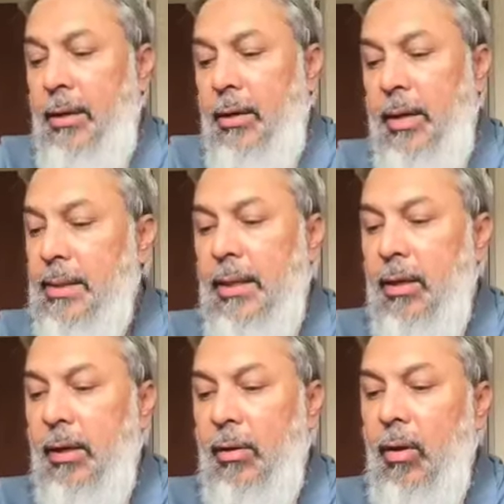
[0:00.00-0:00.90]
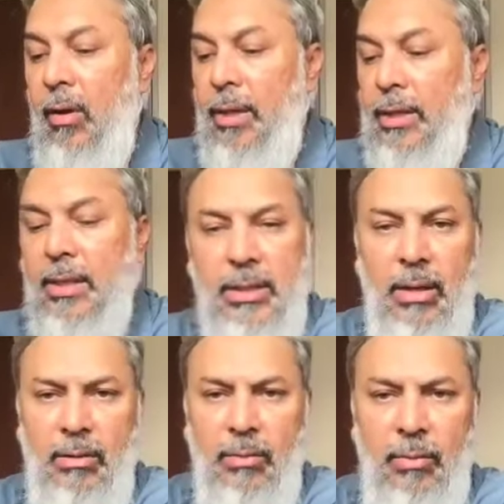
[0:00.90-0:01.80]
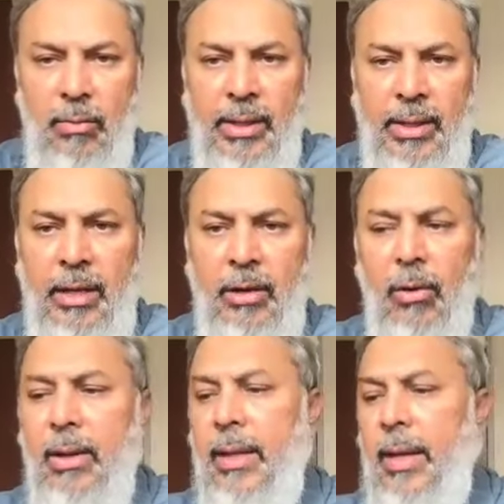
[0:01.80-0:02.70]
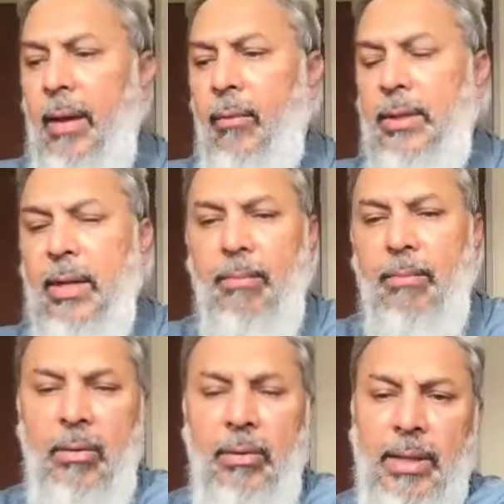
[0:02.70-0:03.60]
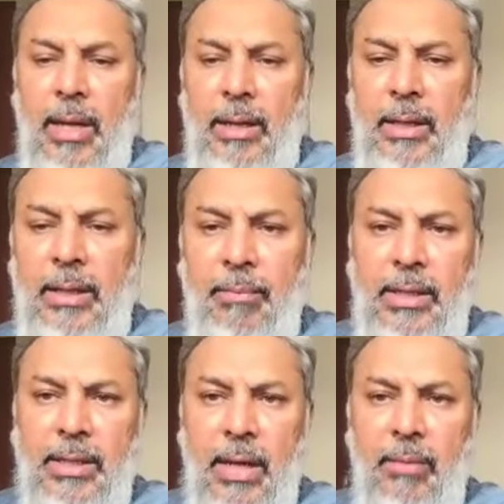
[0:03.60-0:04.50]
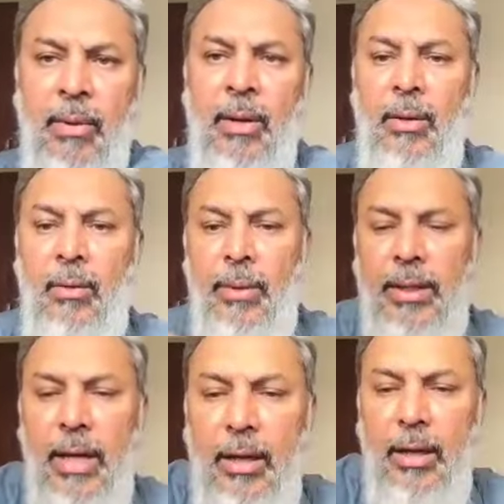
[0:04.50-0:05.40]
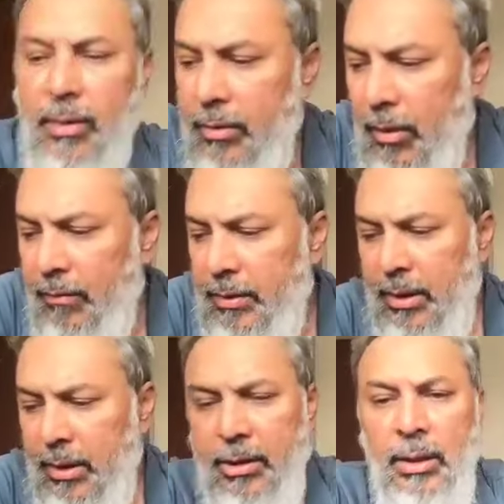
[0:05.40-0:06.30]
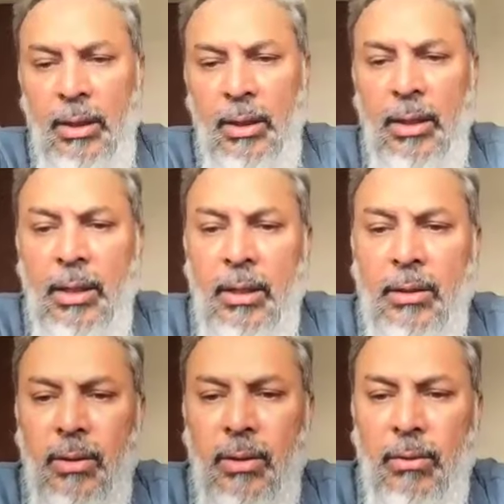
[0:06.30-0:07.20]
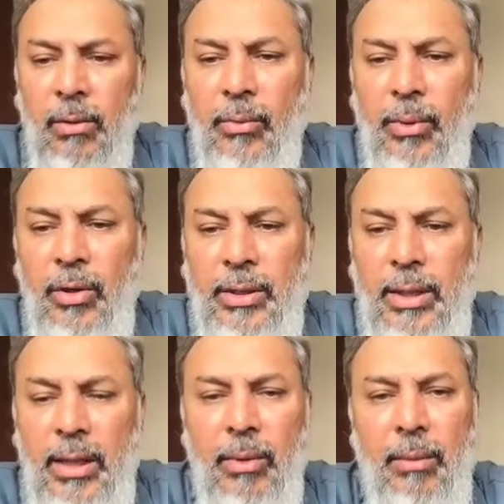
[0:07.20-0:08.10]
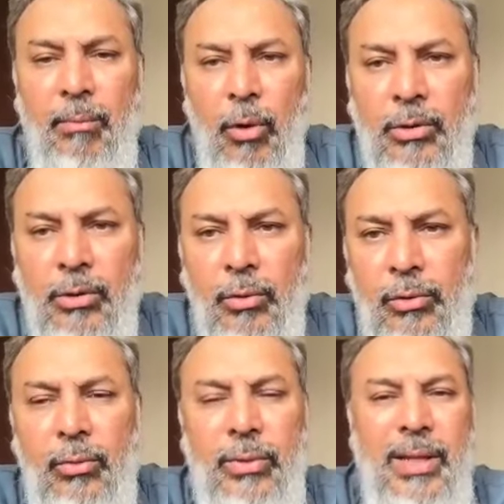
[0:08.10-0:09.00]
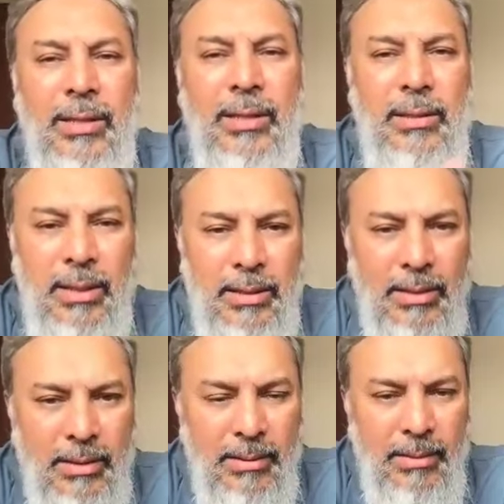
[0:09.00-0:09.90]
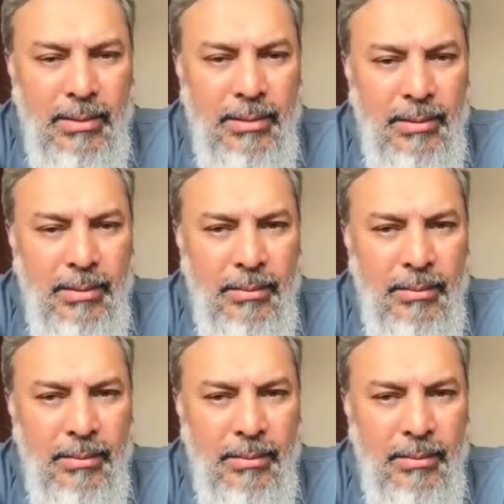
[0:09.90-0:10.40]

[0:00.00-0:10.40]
My radio guys are going to call me just now. When they call, then I will jump out. But in the meantime, we'll carry on this conversation. So look, when you're dealing with a boss who's rude, there's